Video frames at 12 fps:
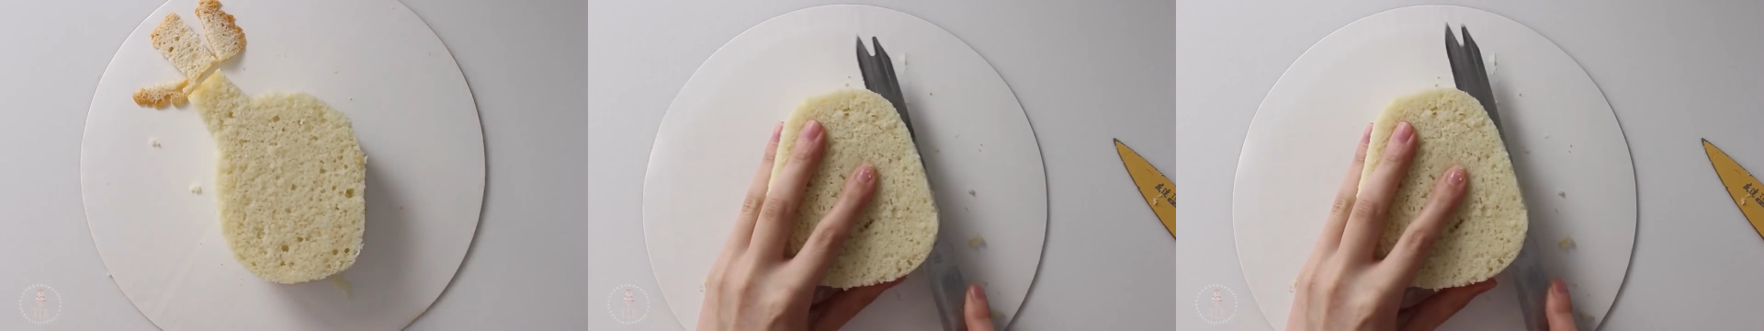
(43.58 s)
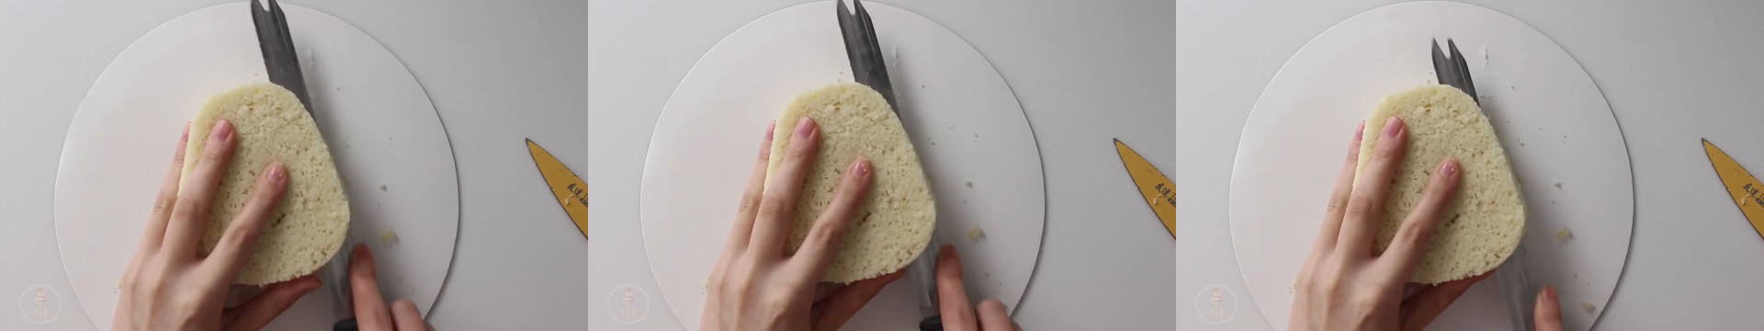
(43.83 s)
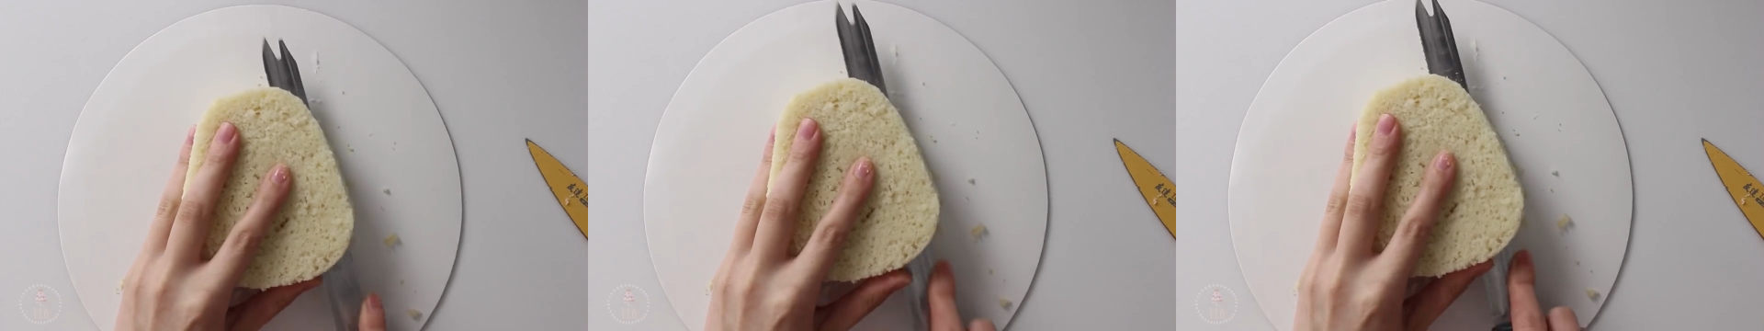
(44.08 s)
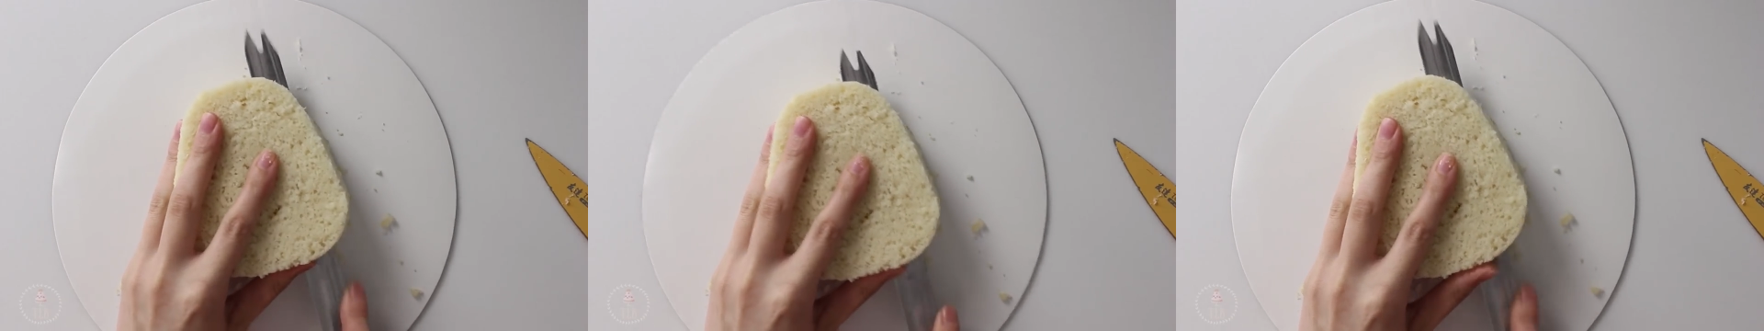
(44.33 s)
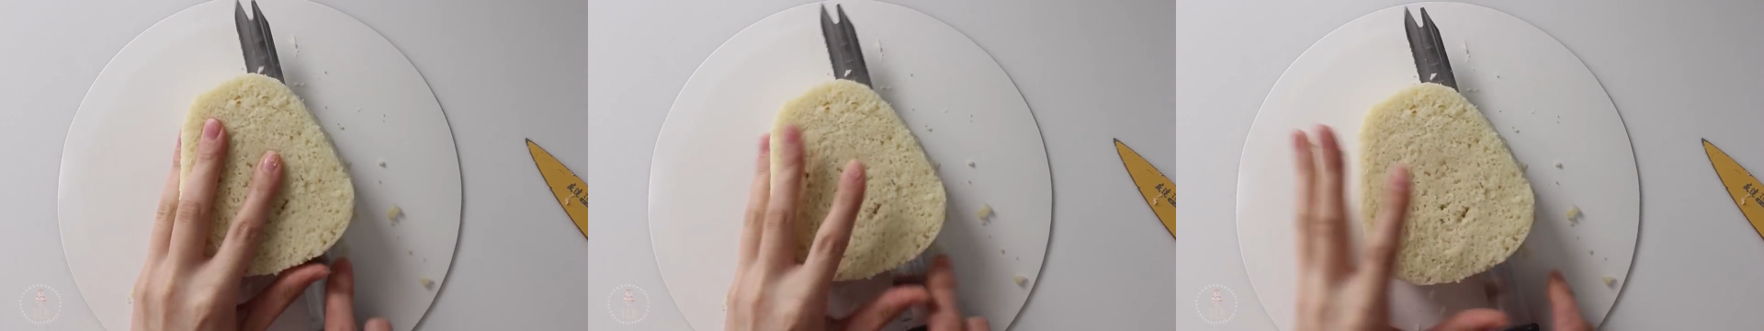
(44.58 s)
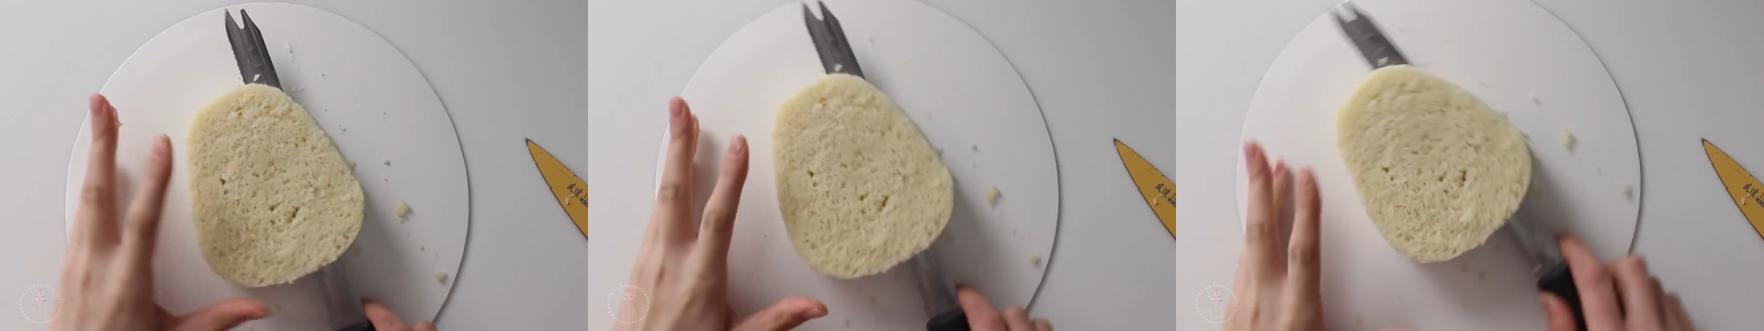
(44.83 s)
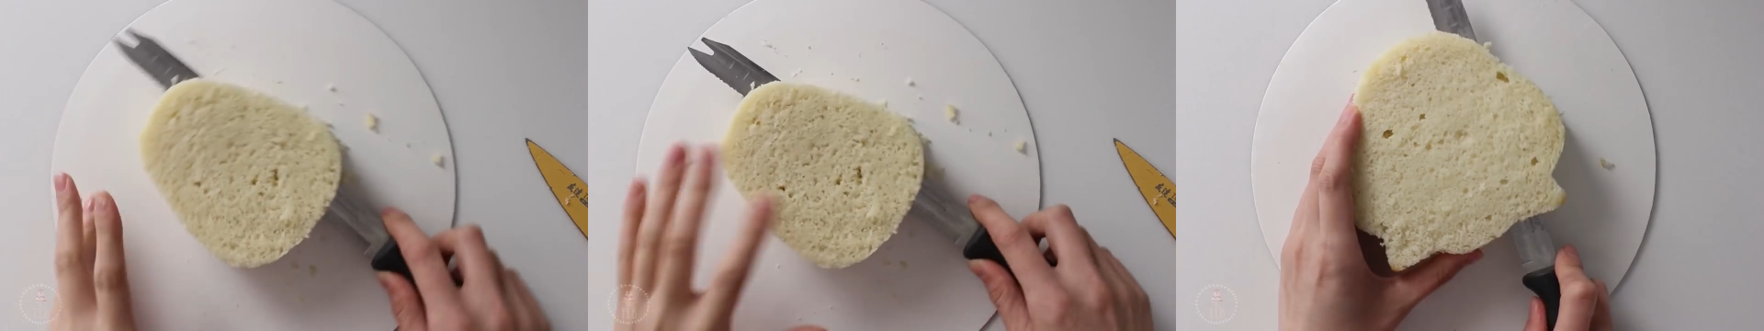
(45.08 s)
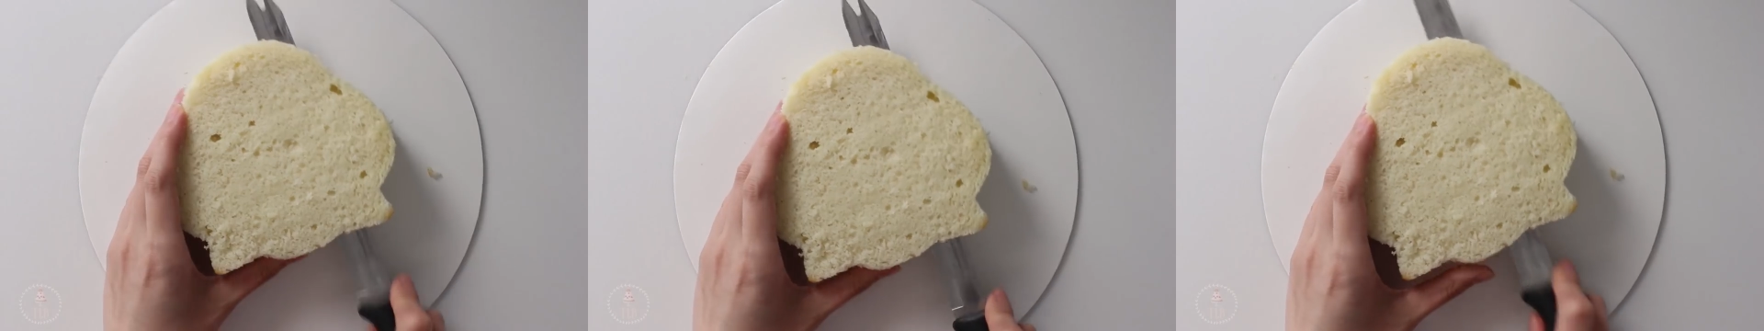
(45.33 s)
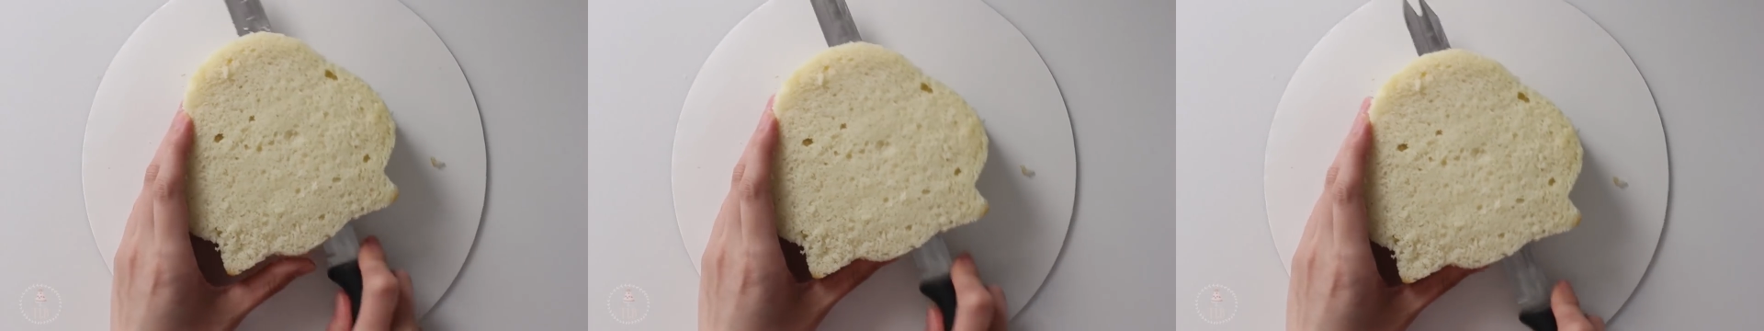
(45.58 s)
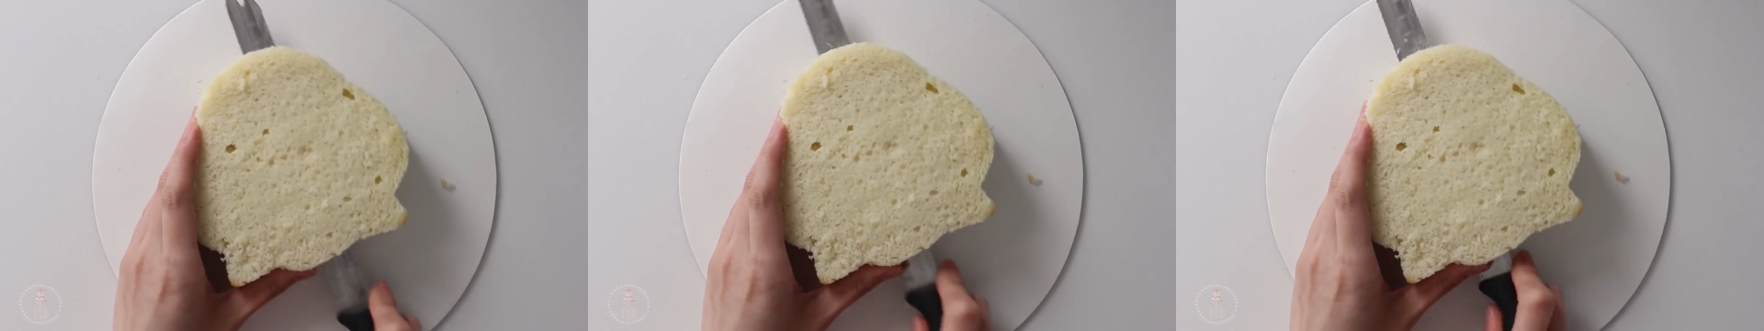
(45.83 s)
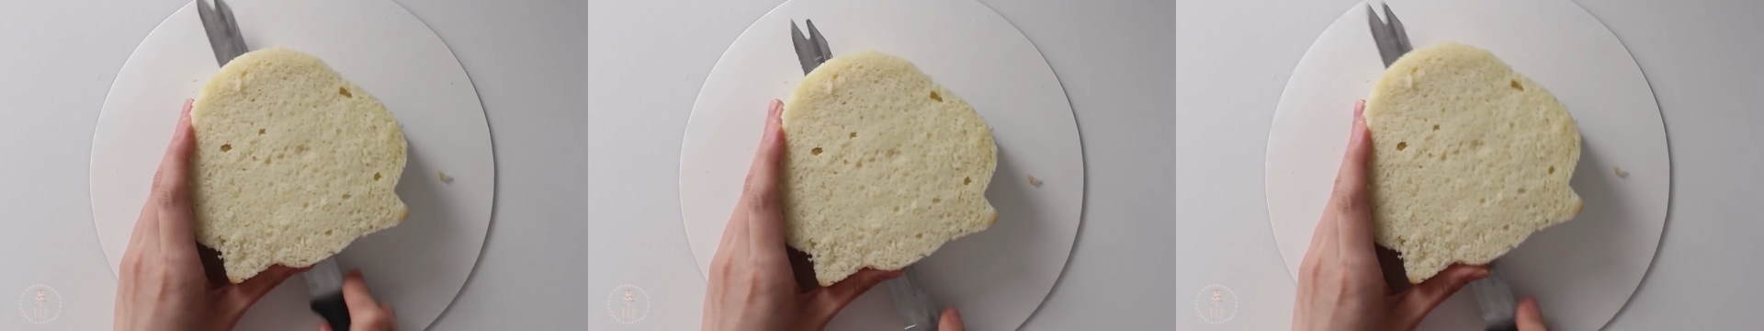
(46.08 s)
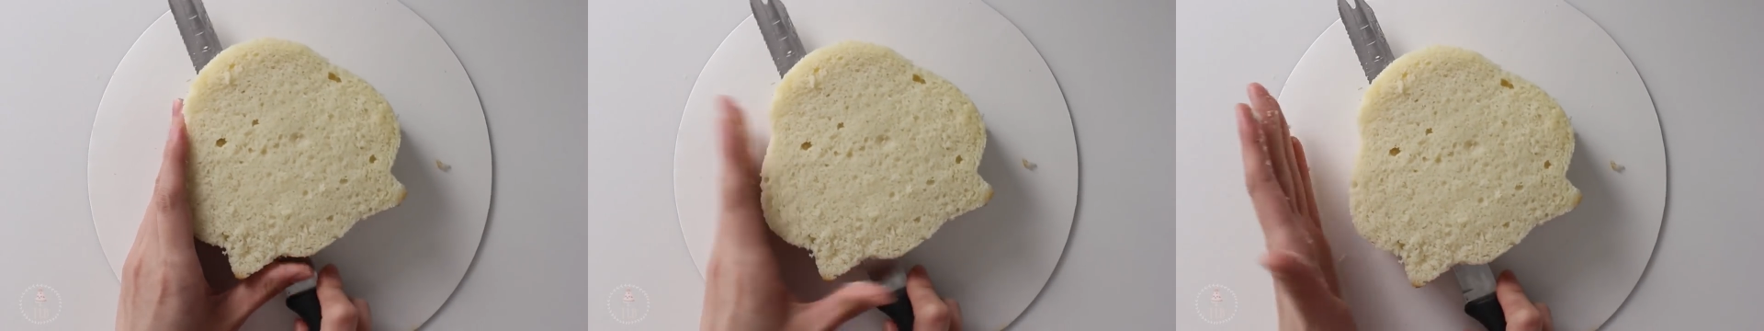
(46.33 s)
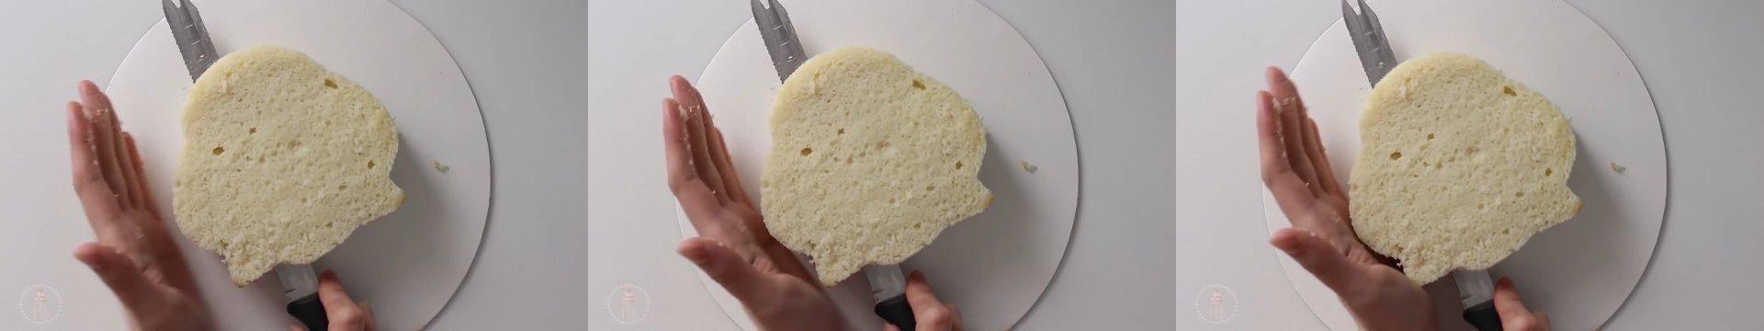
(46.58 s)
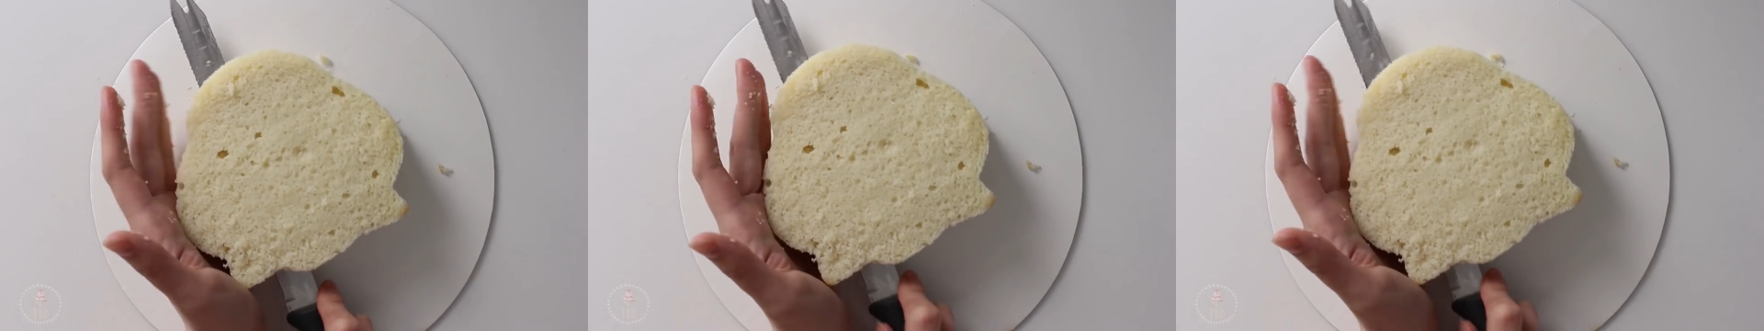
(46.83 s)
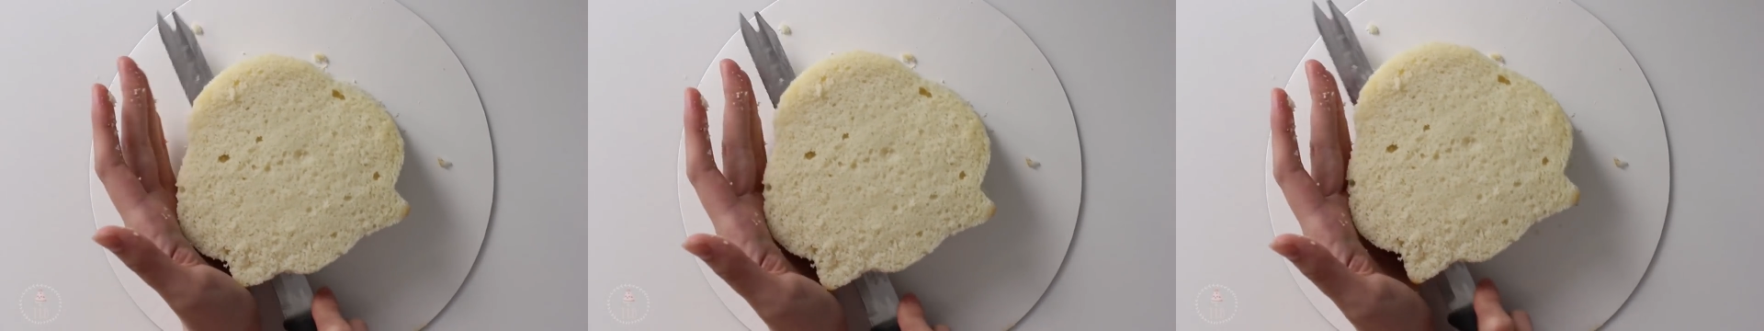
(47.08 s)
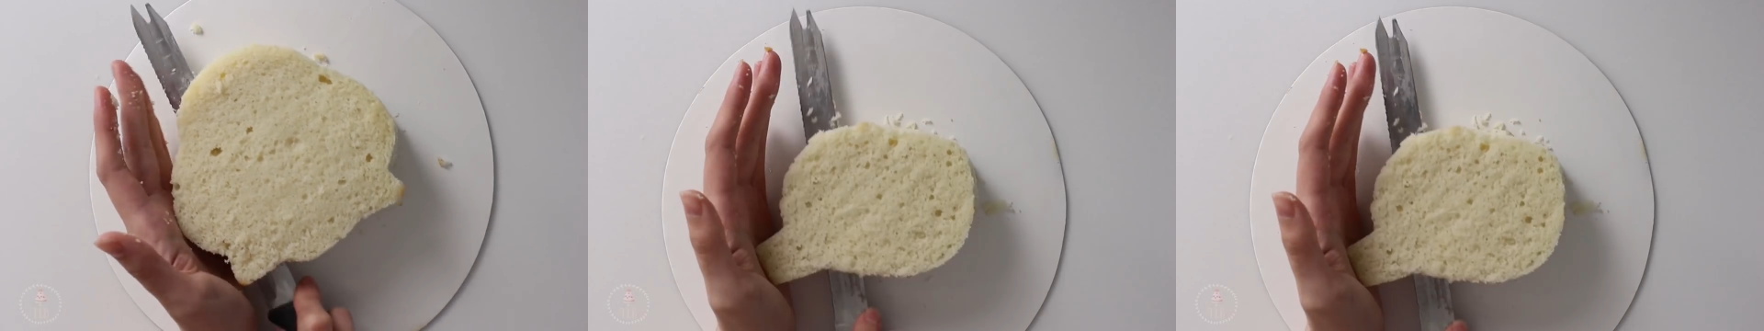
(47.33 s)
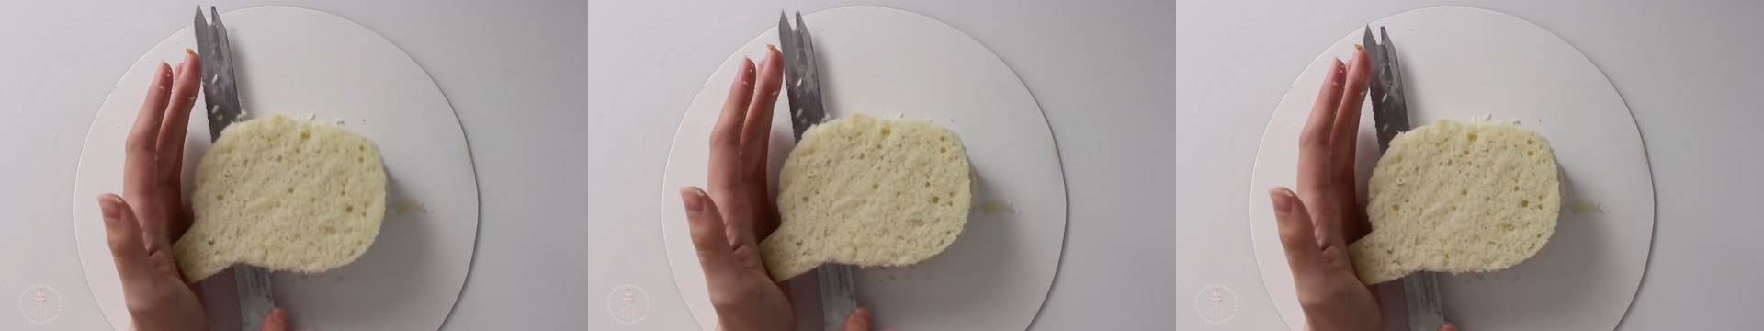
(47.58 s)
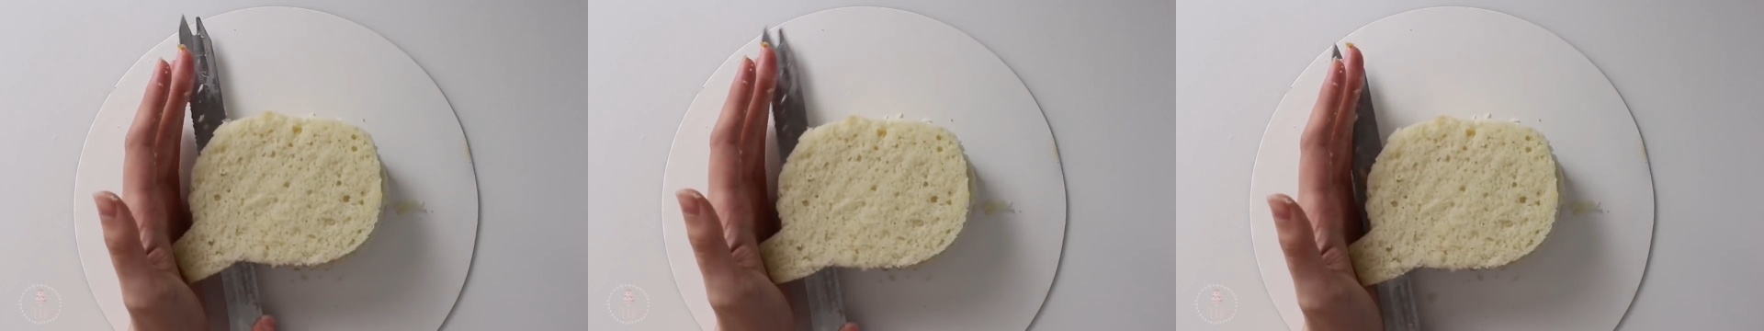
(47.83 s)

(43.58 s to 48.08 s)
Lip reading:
(no speaker visible)